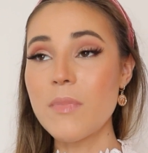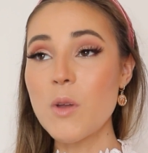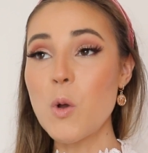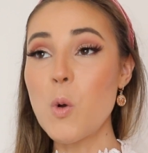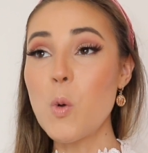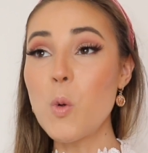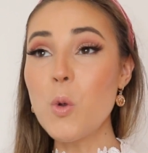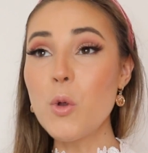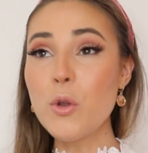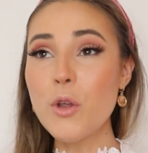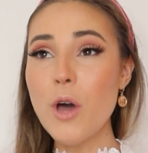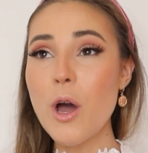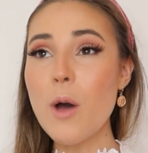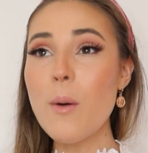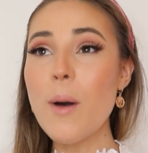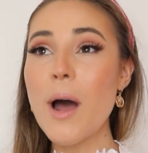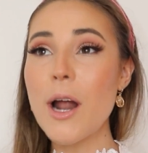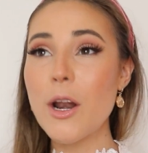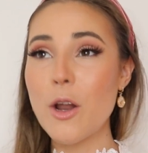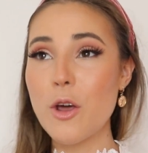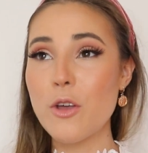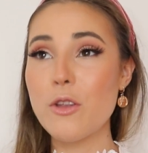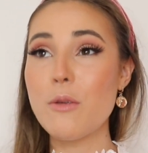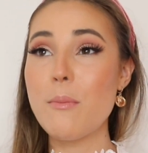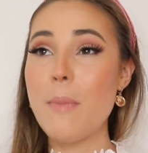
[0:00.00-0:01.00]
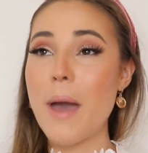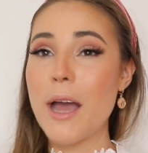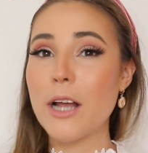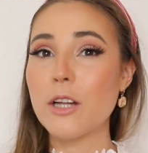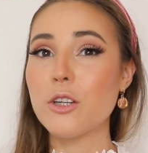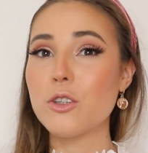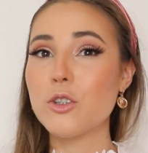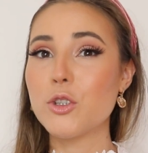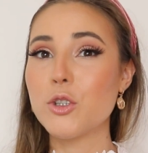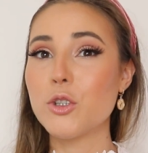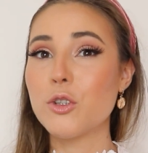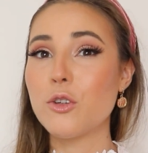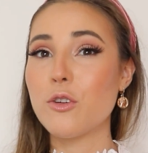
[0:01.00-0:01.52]
although I know the
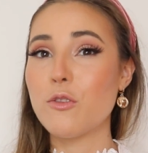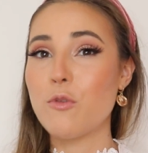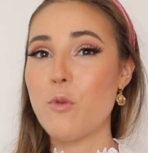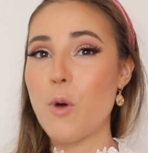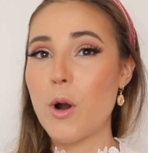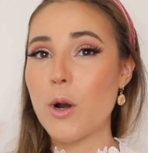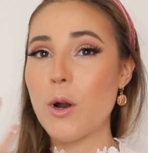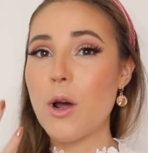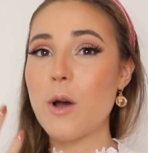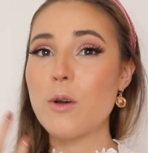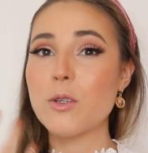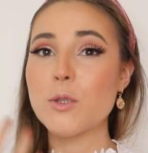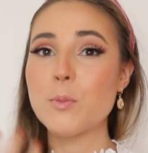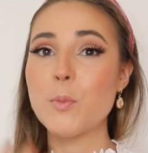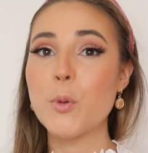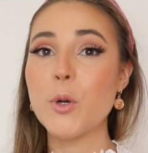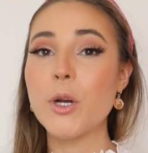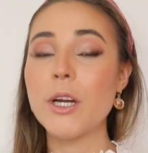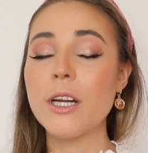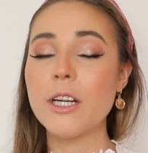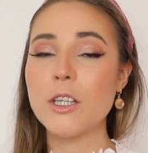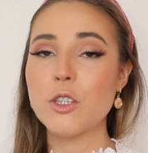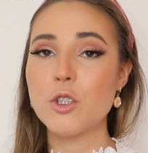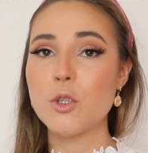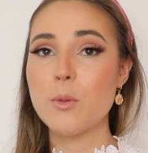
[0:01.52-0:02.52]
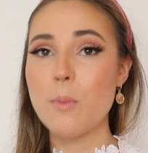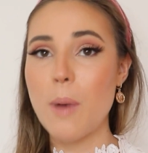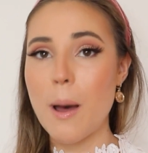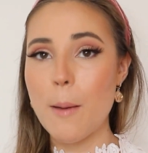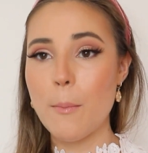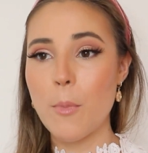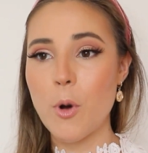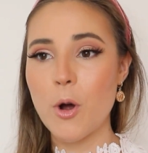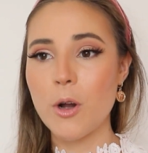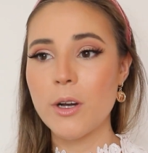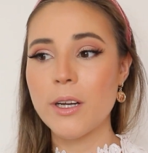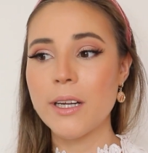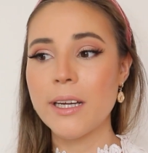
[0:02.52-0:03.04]
magnitude of what I was putting into
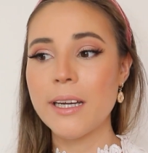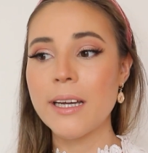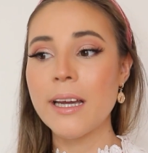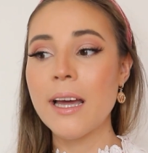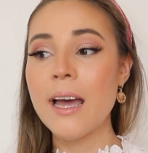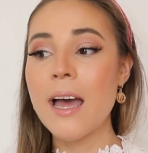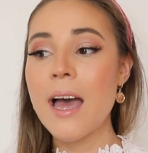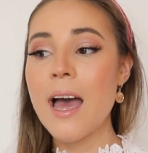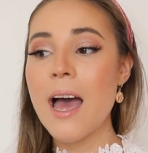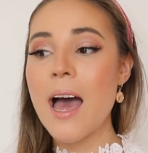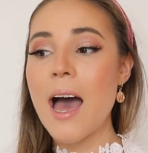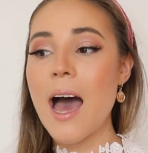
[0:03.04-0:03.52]
my body,